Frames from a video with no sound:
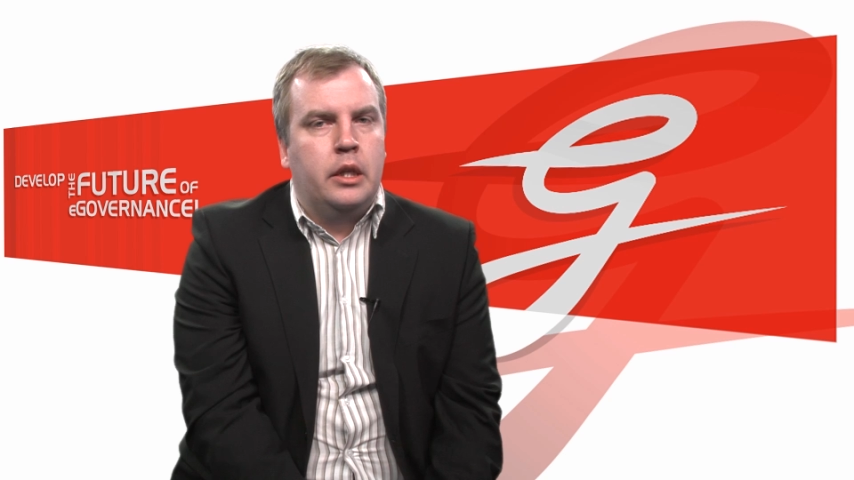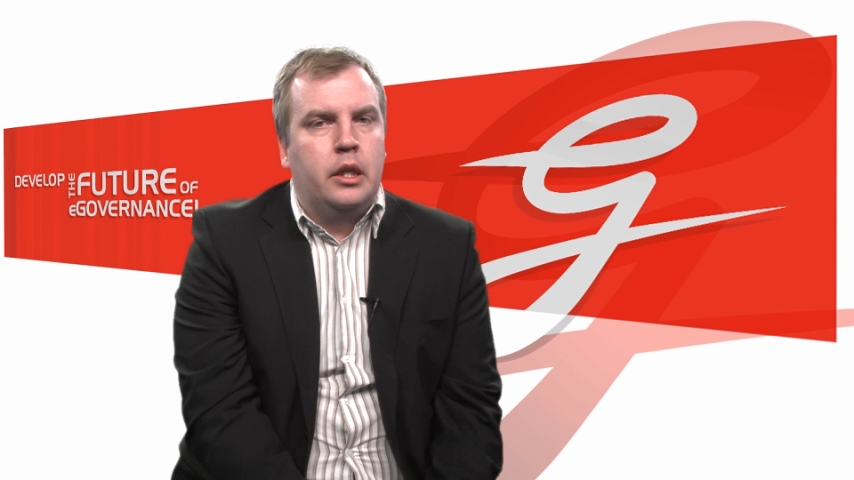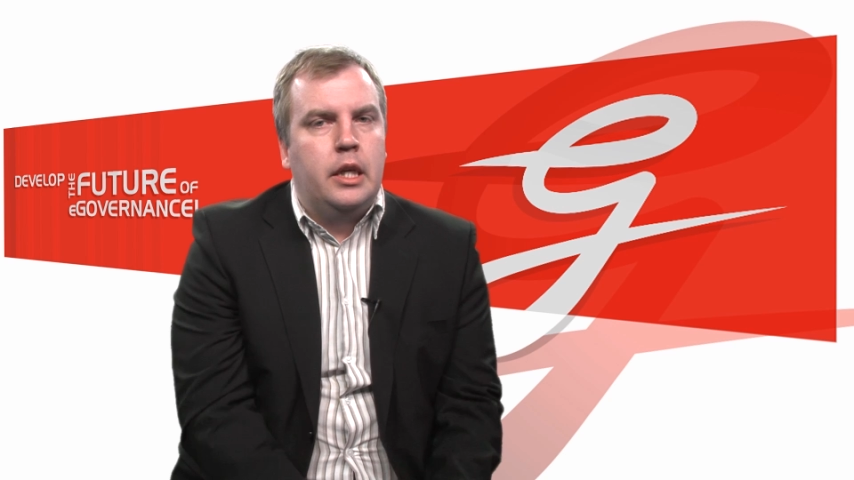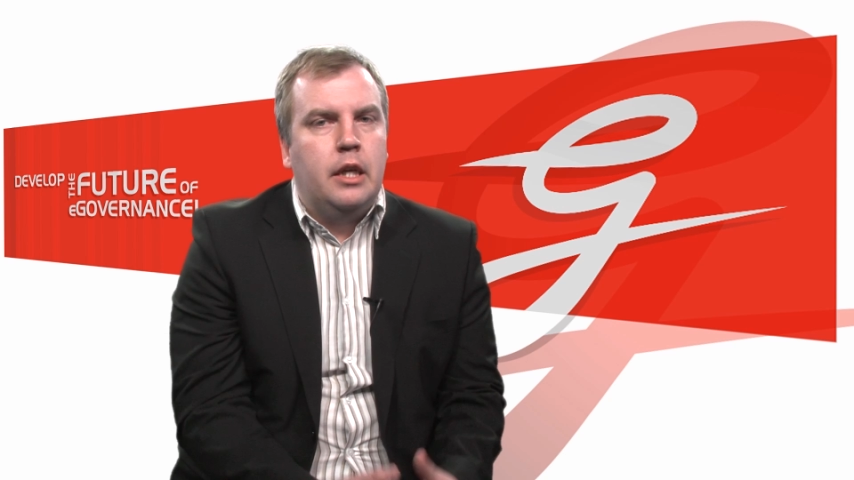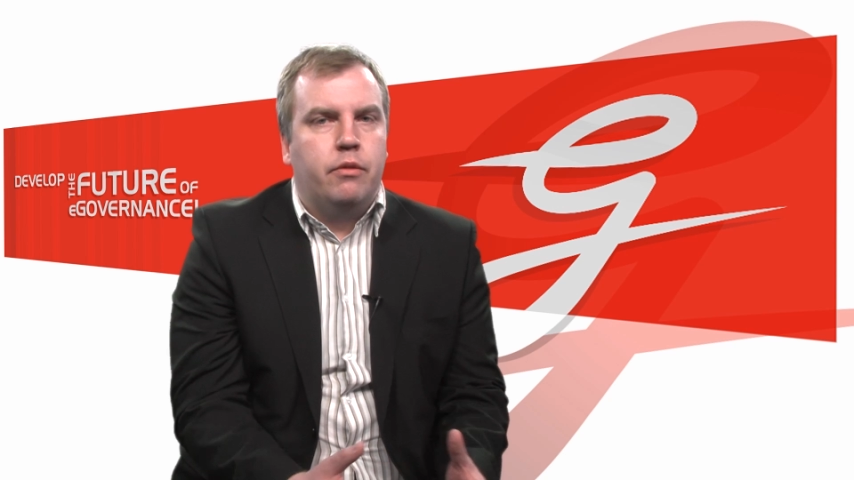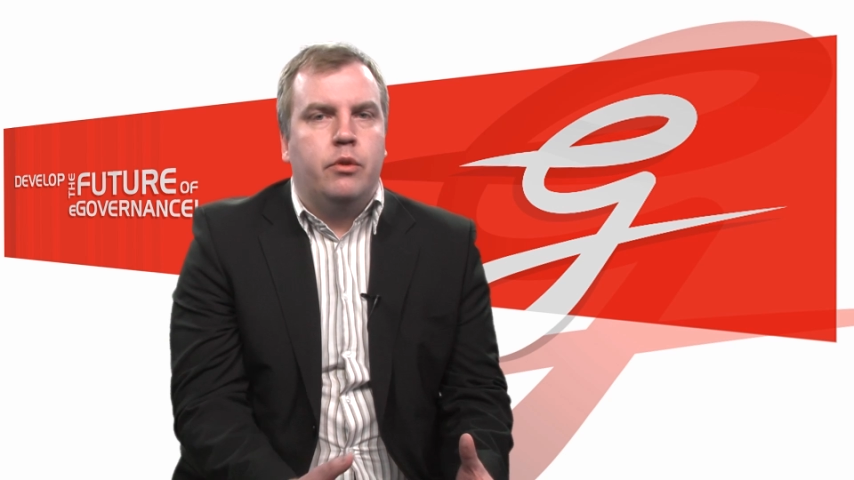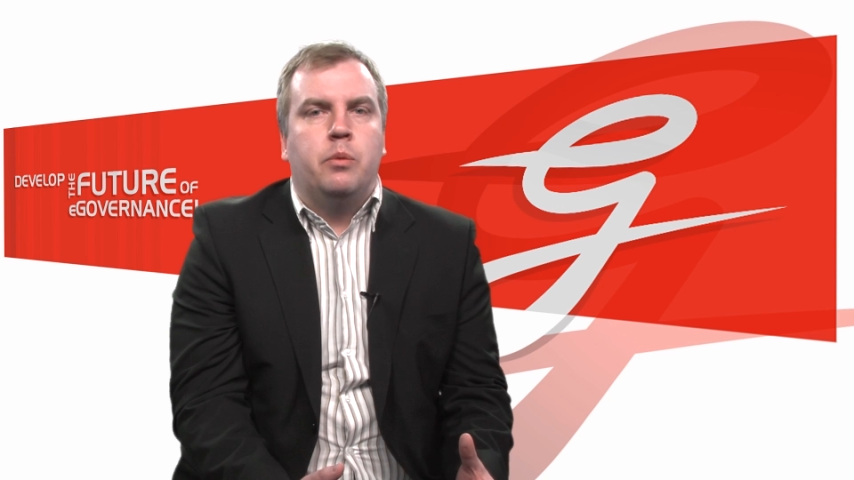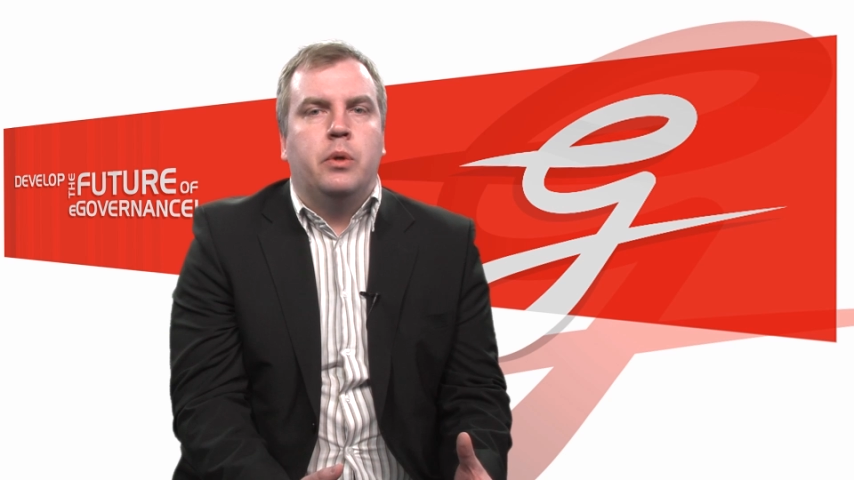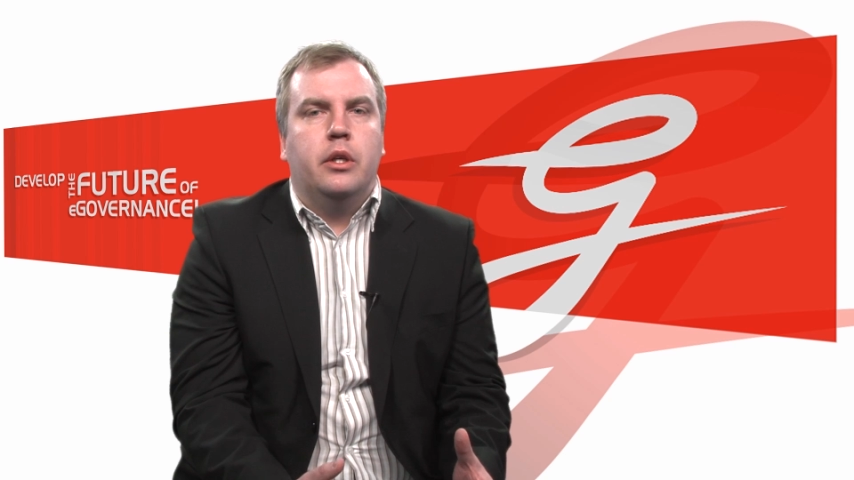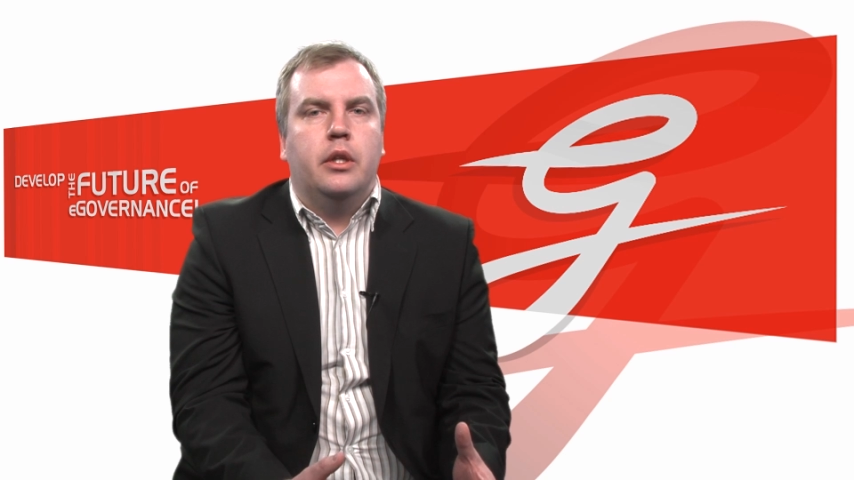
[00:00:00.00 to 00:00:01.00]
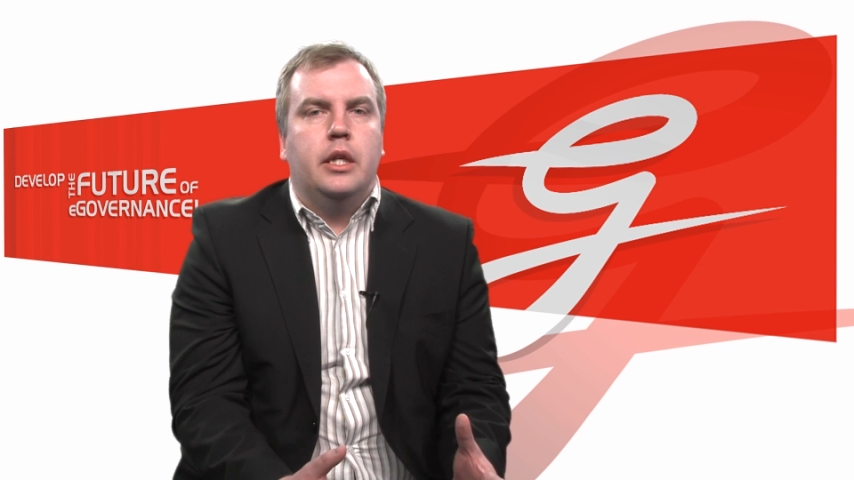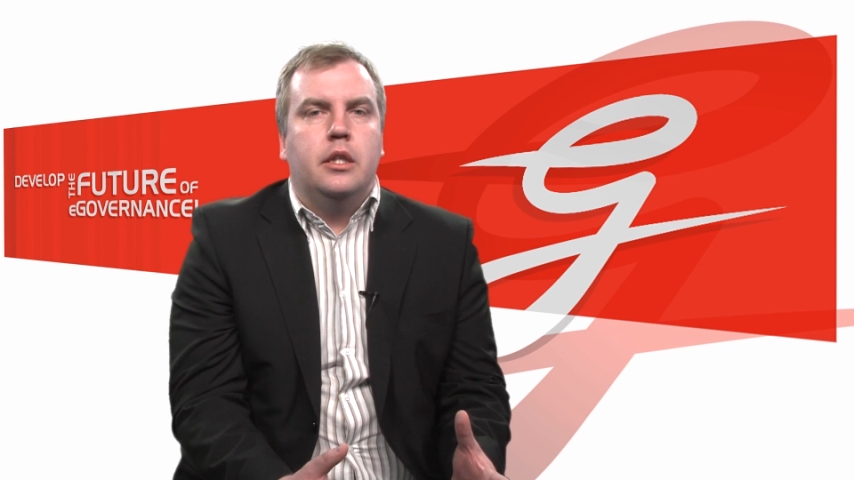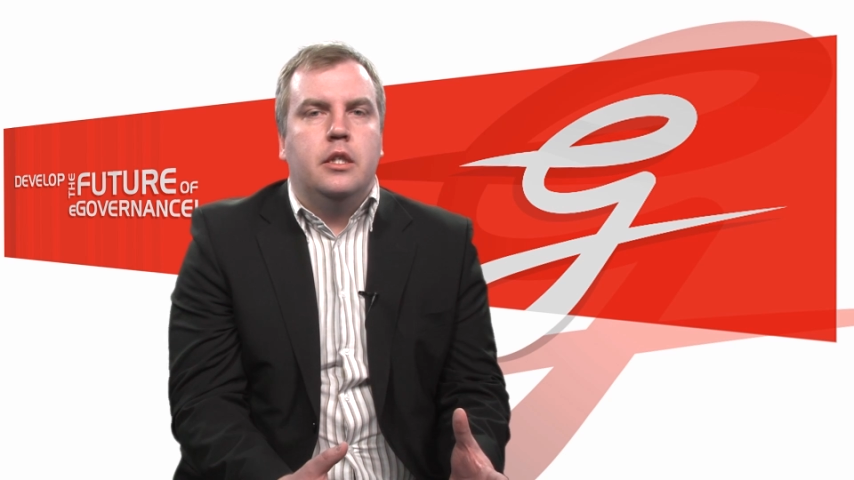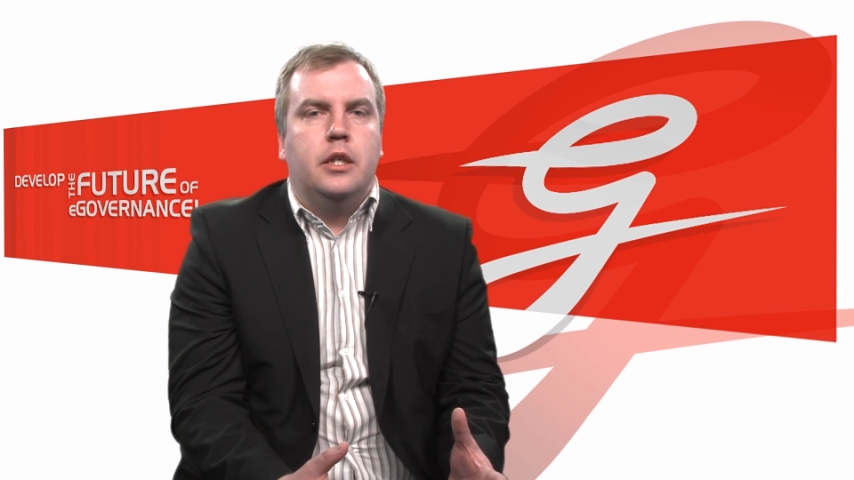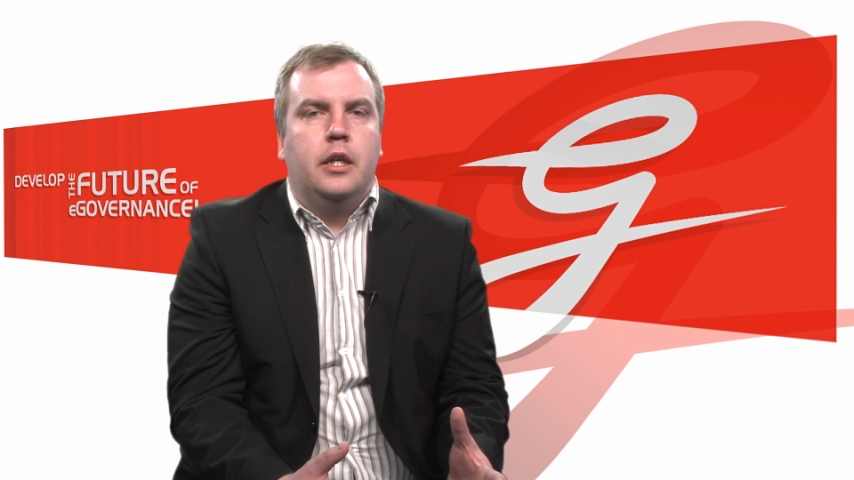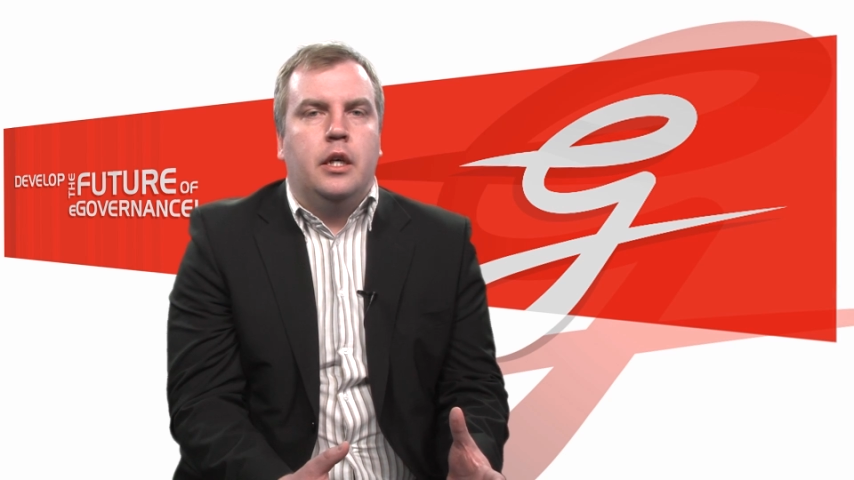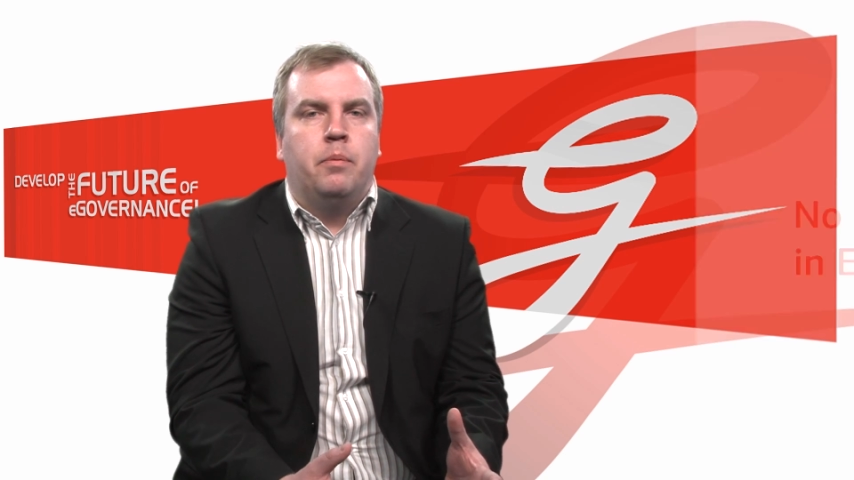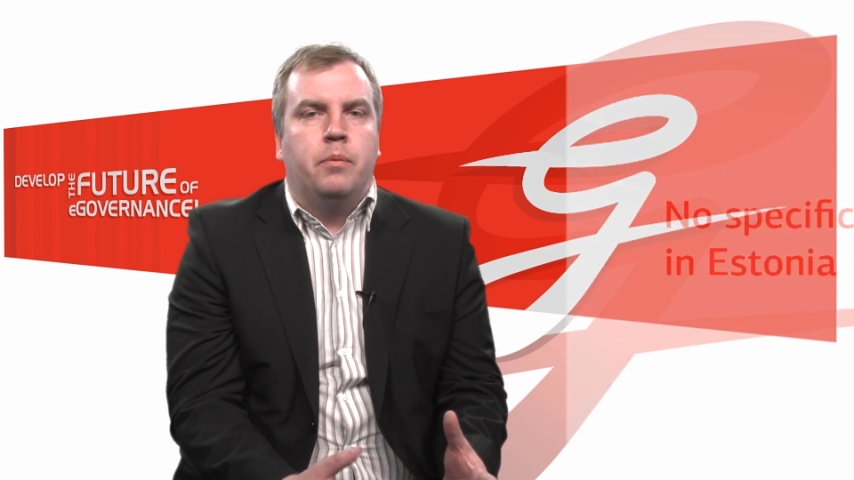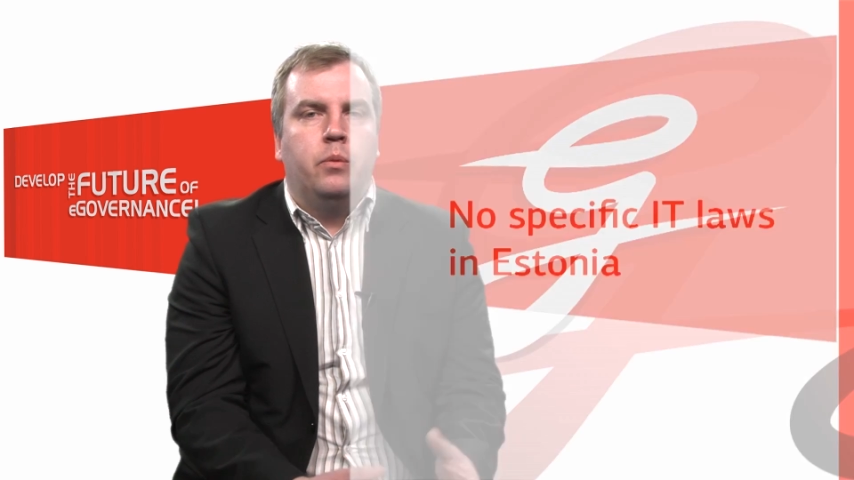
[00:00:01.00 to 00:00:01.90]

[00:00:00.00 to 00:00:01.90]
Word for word: and the legal framework that um,